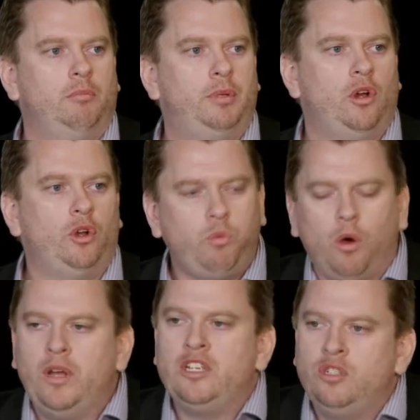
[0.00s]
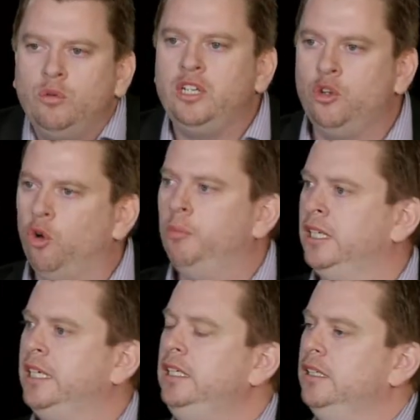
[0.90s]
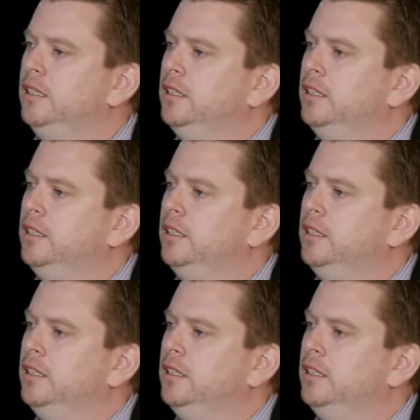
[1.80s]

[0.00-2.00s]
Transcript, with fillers: beyond what we're doing normally,